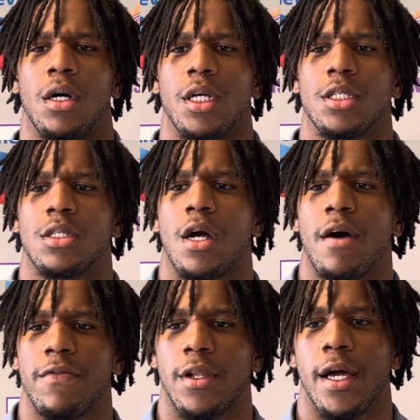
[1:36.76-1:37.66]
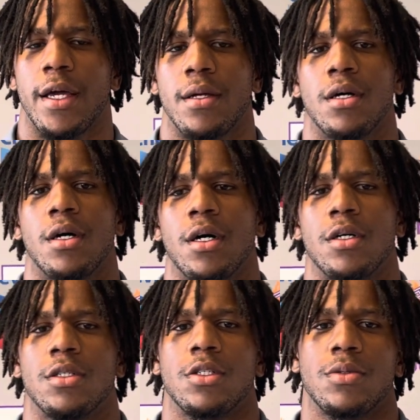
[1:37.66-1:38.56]
Yes, sir. I feel like
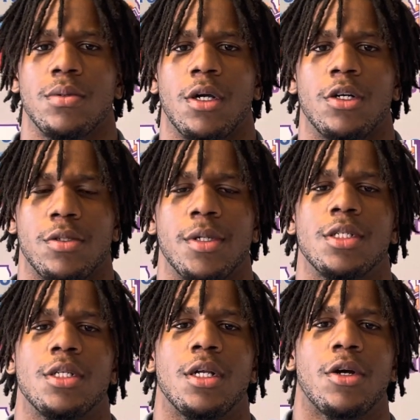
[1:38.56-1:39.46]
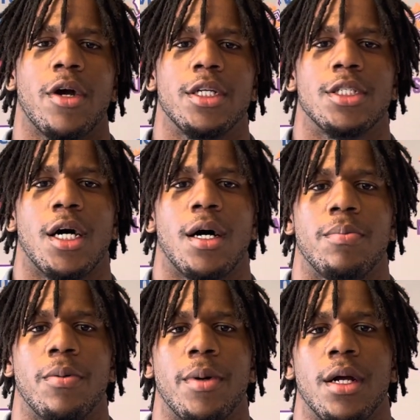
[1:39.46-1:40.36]
Coach Smelser did a great
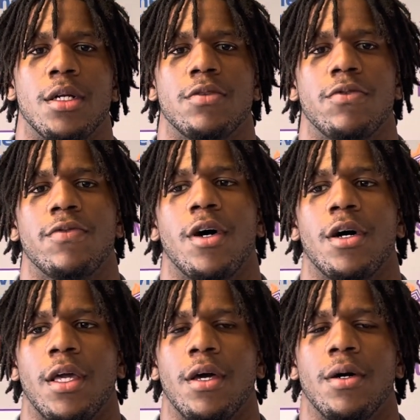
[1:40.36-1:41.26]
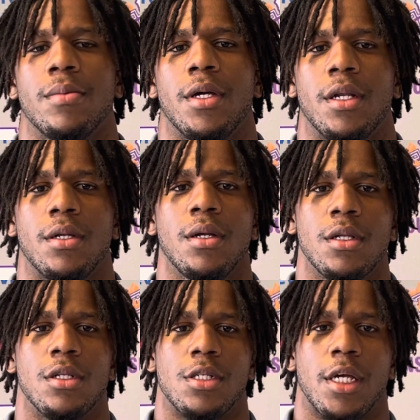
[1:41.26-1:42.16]
job preparing us for fall camp and
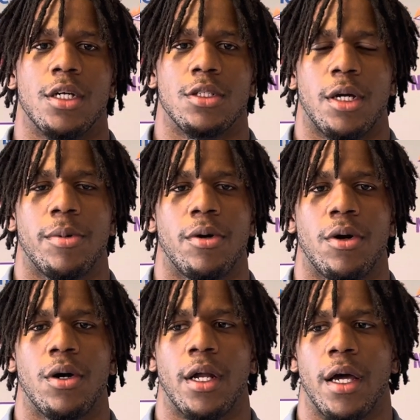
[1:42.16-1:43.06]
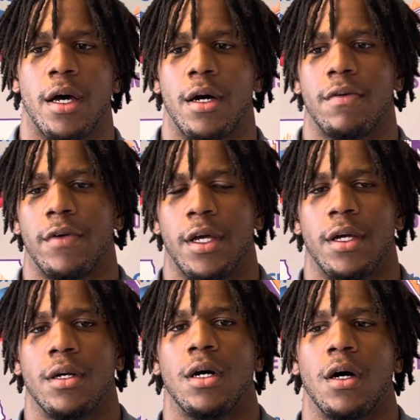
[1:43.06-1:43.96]
the schedule that we were going to have
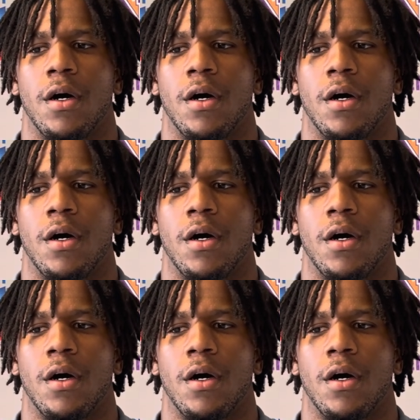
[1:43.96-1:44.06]
and